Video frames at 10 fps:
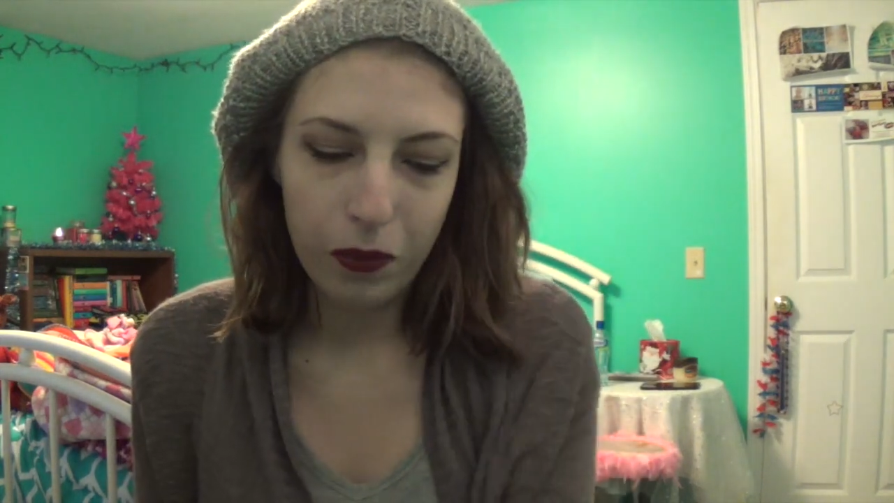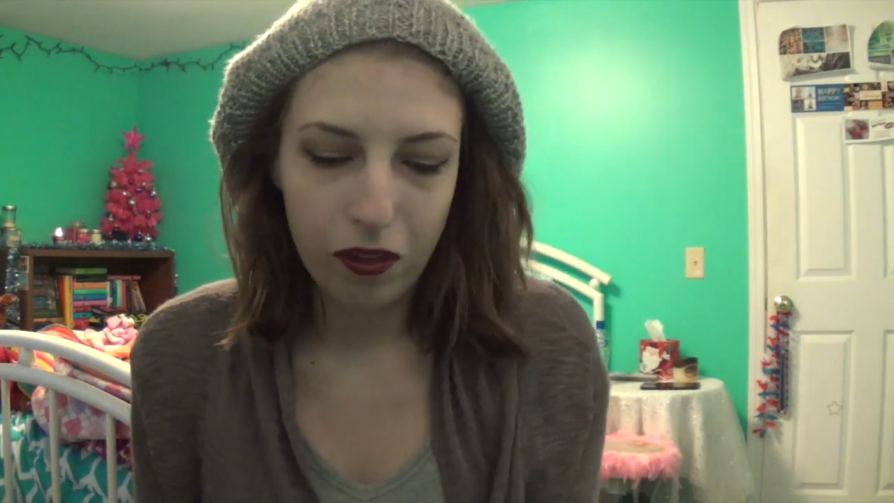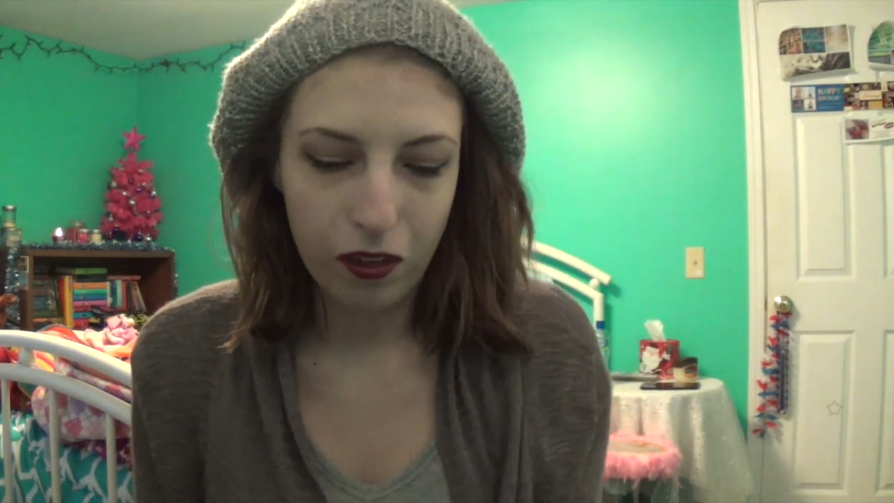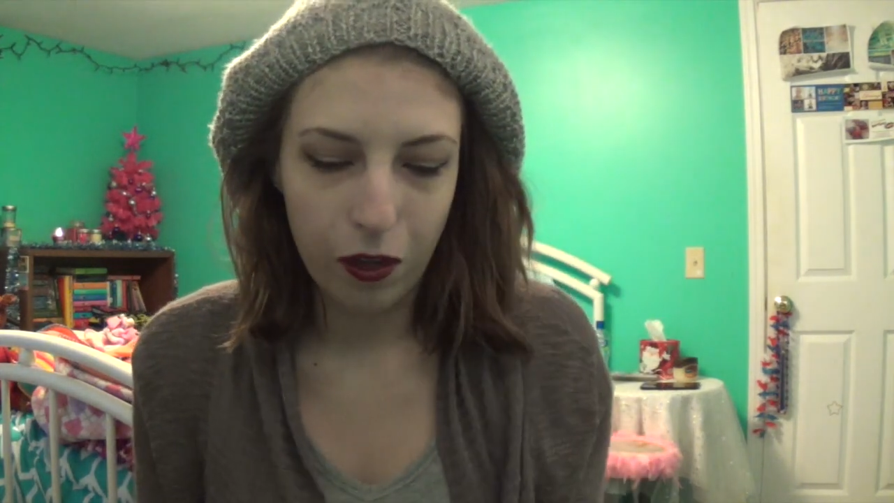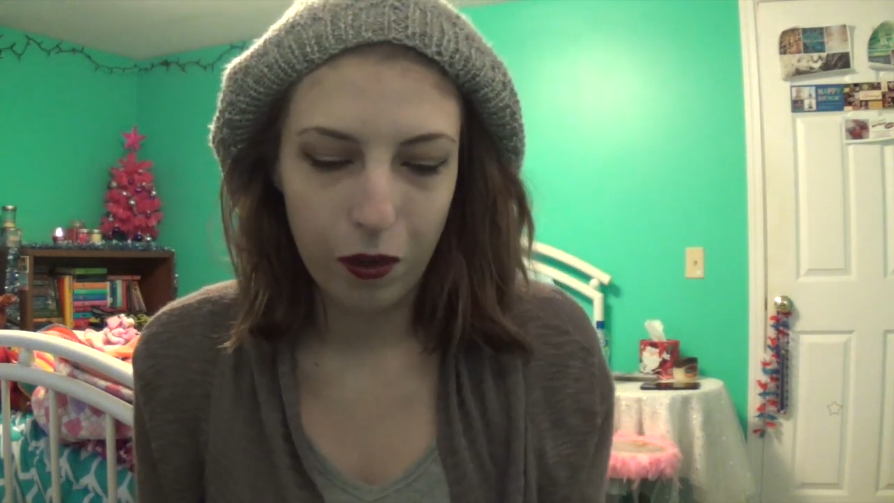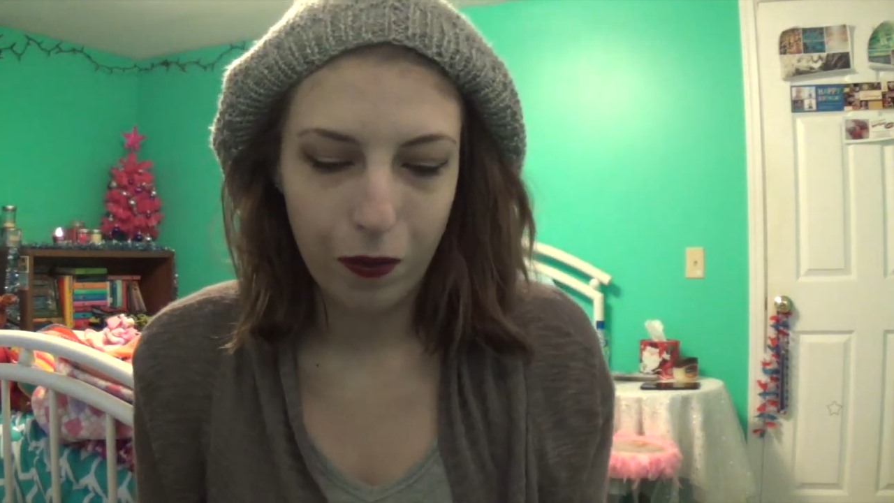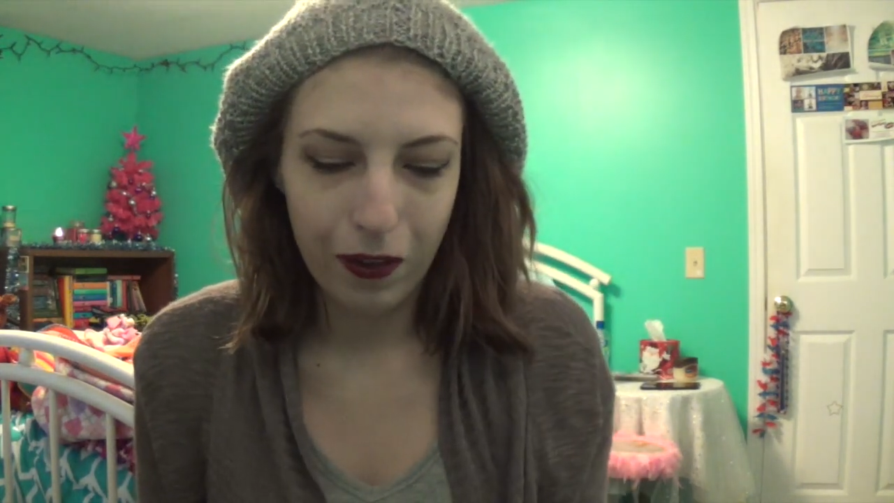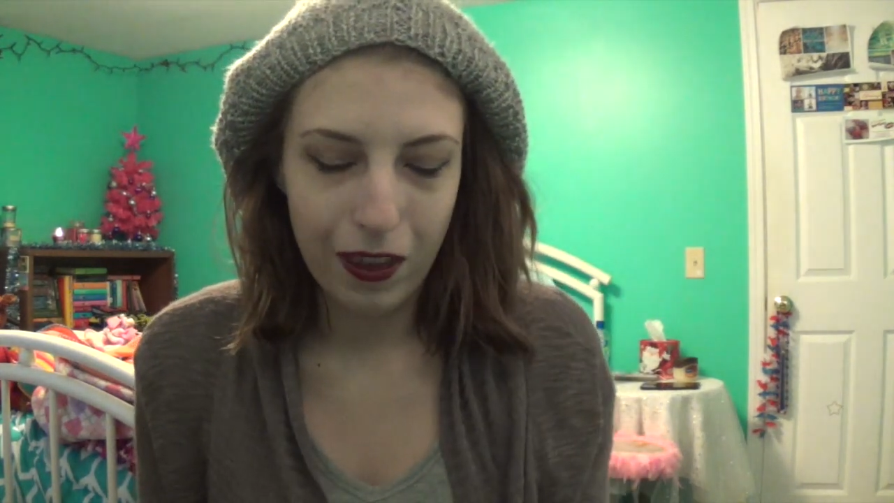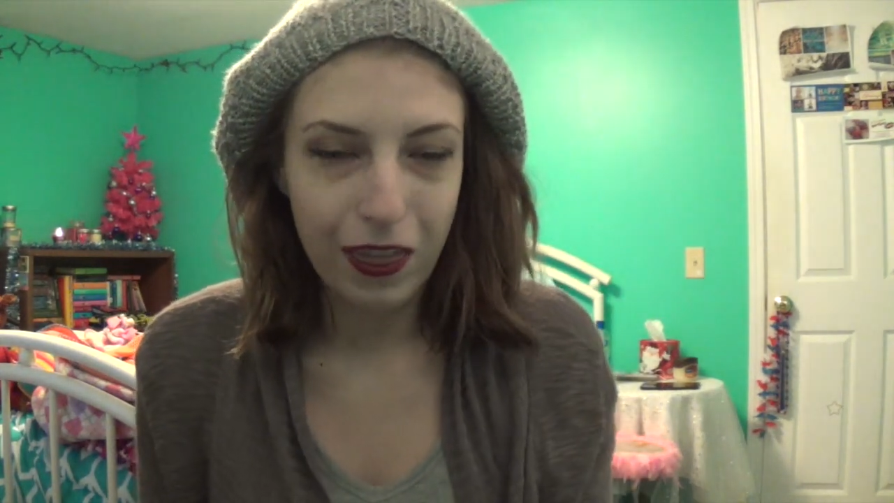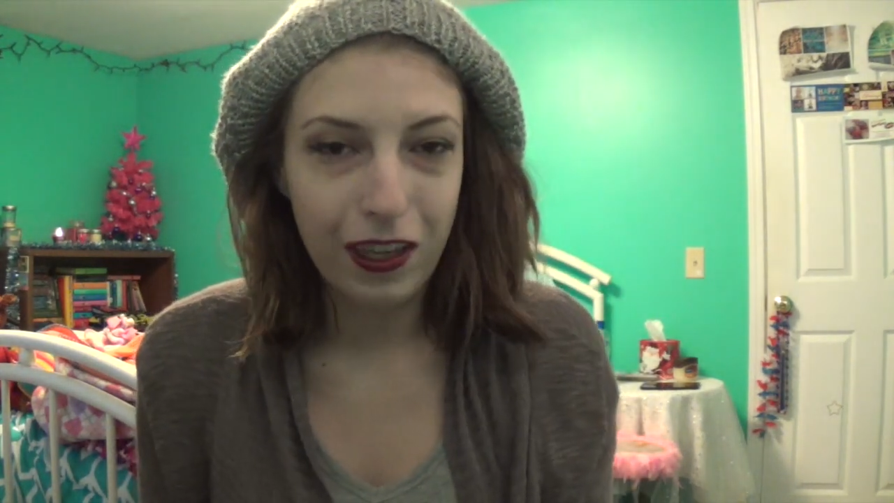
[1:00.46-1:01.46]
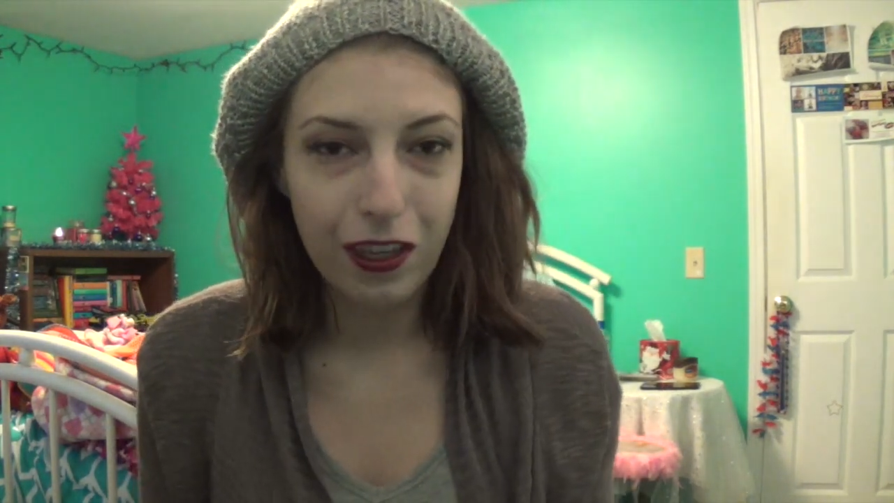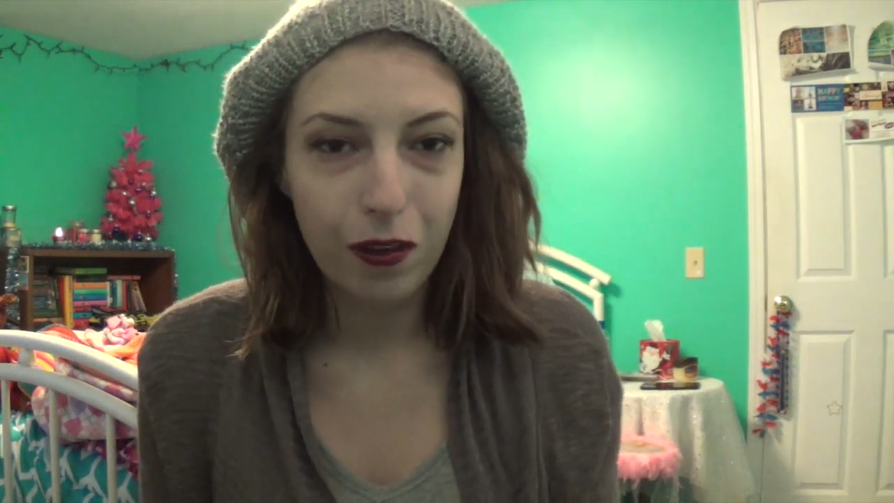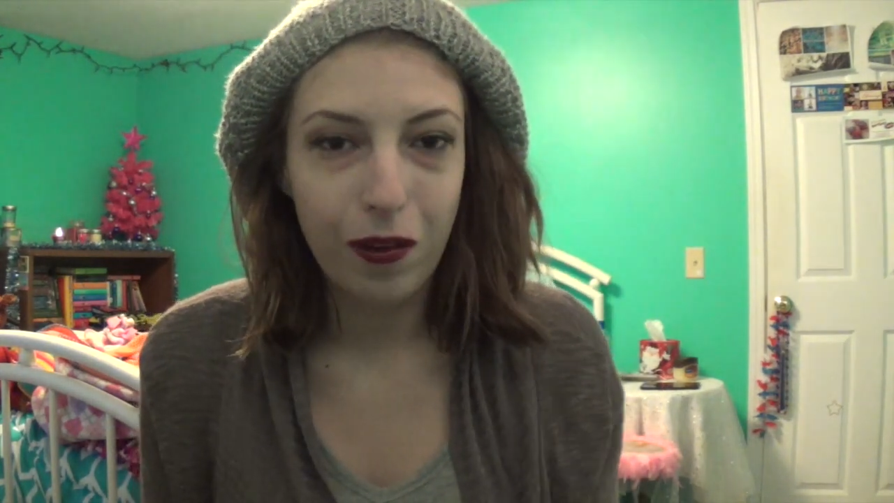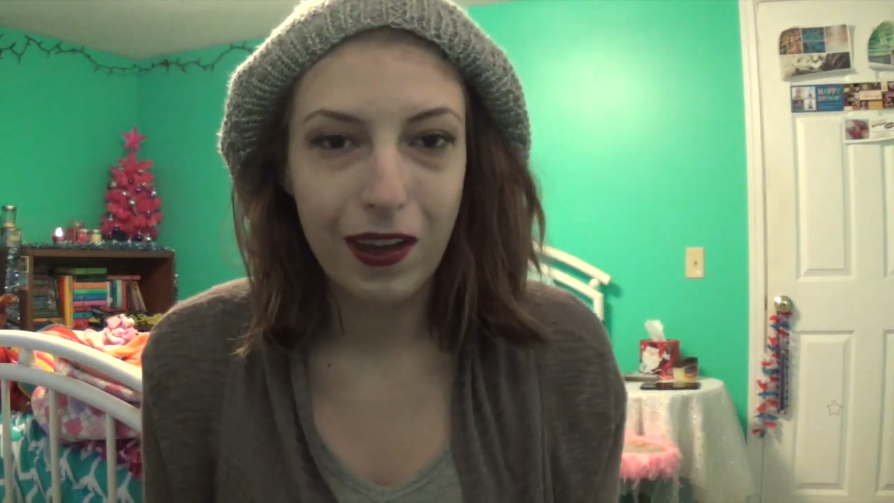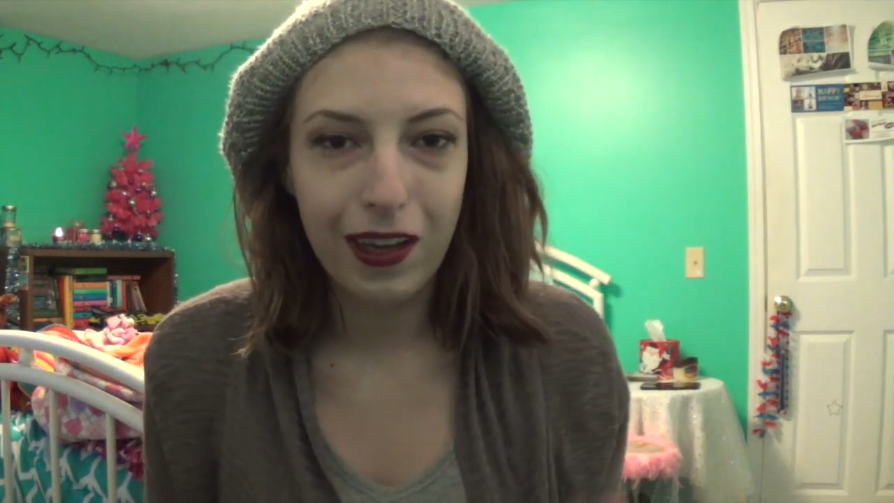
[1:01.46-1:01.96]
So thank
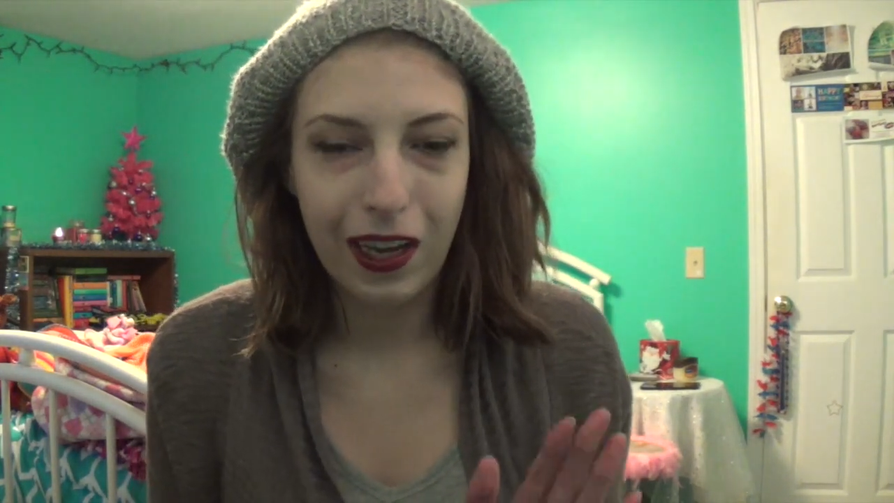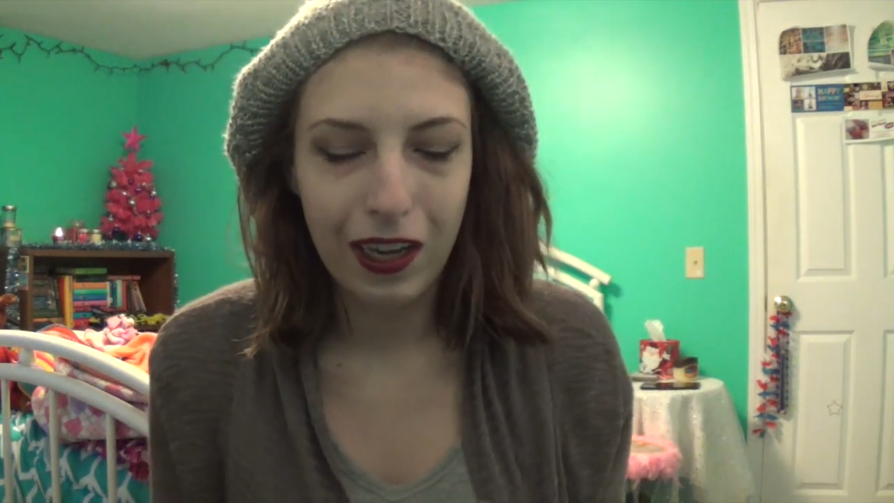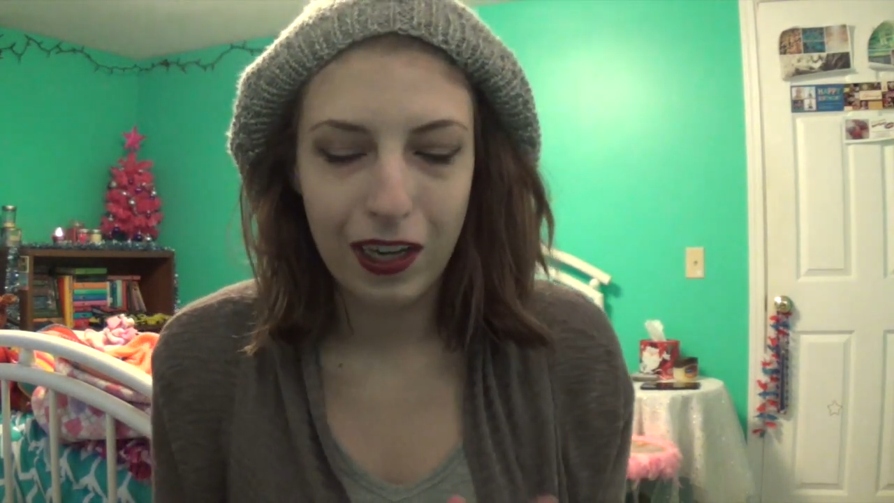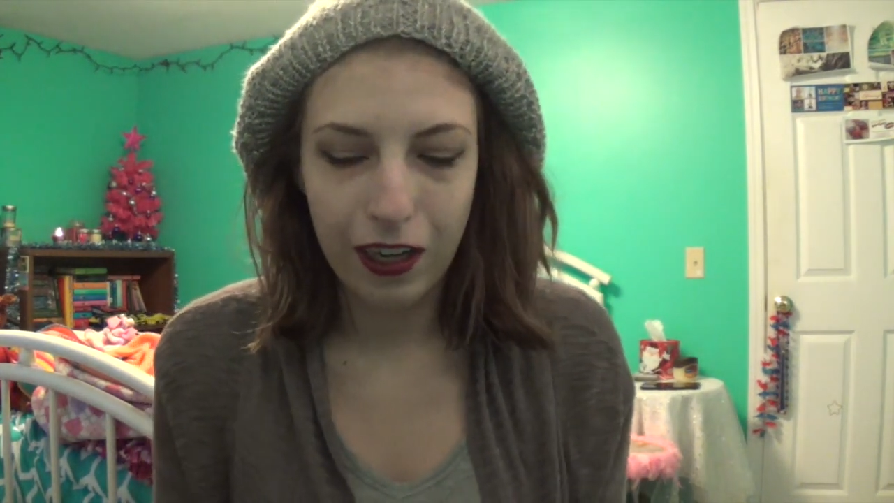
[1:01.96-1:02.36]
you again,